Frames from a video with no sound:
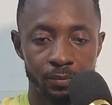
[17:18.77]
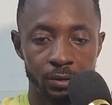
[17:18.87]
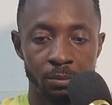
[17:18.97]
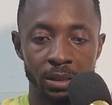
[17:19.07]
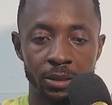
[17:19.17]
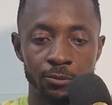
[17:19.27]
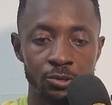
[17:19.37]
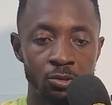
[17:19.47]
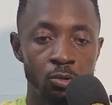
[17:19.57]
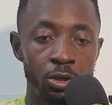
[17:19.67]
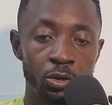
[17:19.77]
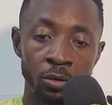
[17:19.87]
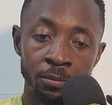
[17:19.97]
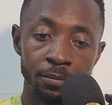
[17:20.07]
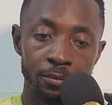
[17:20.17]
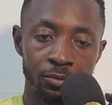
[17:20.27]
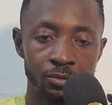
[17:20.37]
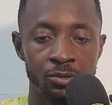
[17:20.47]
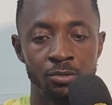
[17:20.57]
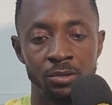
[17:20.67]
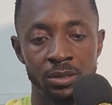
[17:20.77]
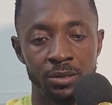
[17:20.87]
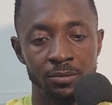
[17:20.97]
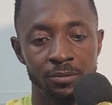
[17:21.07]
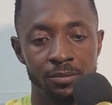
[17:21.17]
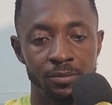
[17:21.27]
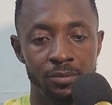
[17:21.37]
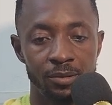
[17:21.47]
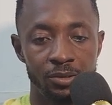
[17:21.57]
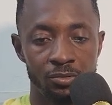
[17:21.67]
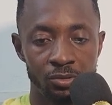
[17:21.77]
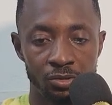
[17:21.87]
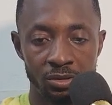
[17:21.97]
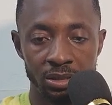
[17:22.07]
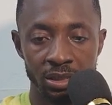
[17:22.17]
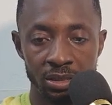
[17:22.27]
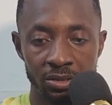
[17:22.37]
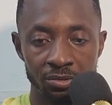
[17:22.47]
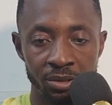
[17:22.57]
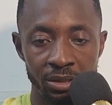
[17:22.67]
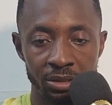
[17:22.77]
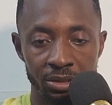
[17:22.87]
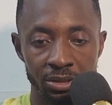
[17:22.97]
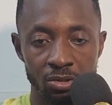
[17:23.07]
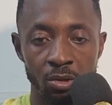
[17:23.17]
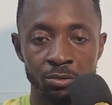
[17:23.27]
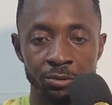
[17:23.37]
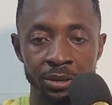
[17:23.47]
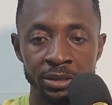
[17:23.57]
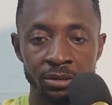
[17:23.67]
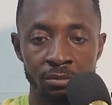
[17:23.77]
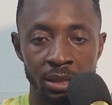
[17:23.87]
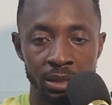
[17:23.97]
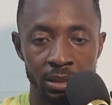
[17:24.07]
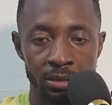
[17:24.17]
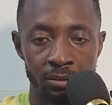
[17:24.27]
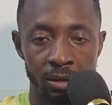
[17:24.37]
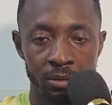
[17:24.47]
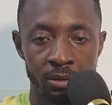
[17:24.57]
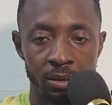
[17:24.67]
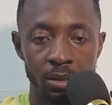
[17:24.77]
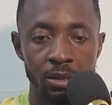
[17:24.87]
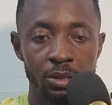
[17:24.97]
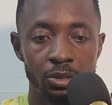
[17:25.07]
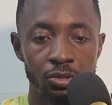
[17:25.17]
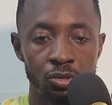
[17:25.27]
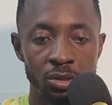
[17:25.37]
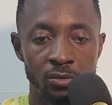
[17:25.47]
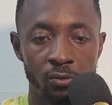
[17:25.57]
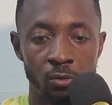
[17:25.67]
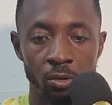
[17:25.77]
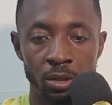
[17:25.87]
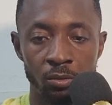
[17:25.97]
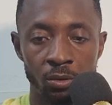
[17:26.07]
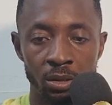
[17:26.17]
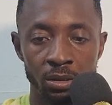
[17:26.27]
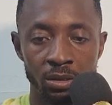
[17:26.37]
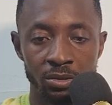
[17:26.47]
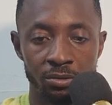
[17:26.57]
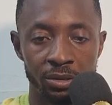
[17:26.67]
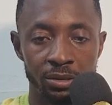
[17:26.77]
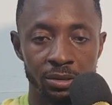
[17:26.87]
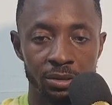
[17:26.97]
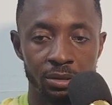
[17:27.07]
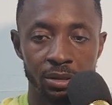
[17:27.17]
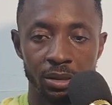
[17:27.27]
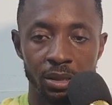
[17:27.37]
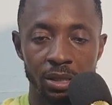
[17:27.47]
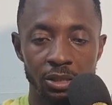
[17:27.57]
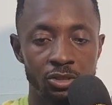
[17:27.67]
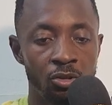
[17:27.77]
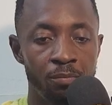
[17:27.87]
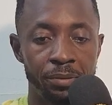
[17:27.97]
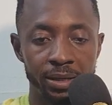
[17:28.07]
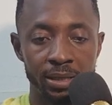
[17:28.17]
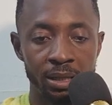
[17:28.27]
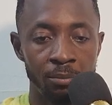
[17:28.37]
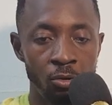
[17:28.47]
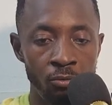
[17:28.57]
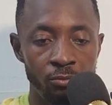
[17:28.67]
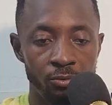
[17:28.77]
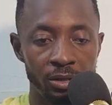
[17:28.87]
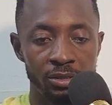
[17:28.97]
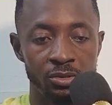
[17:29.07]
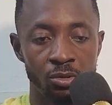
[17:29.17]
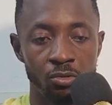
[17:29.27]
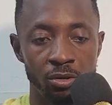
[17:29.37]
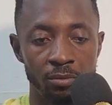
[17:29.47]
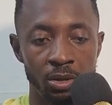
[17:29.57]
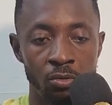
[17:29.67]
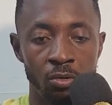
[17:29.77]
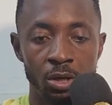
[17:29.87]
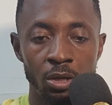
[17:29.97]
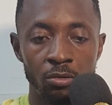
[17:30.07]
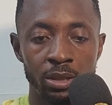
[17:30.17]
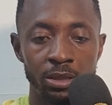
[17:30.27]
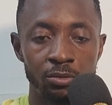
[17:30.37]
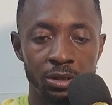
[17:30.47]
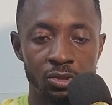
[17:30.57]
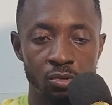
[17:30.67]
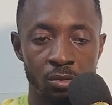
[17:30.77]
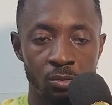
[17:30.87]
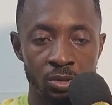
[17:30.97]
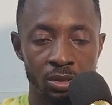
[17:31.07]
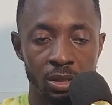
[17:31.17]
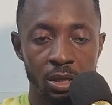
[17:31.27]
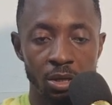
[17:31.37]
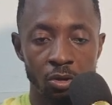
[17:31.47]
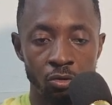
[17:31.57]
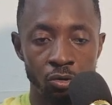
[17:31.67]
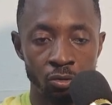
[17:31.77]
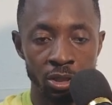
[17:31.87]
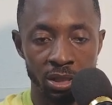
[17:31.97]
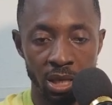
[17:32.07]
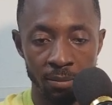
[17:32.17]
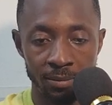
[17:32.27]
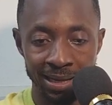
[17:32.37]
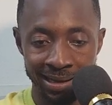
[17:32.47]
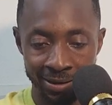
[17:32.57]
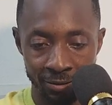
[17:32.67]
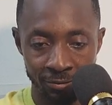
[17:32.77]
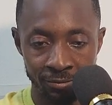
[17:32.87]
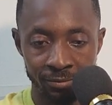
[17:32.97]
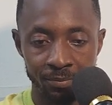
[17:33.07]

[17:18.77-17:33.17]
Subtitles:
The market was not going up, it's not going down. So it's just in this range. It's called ranging market, right? It's just flowing within this range. It's not breaking above, it's not going below. Look at the way this one was. It came down.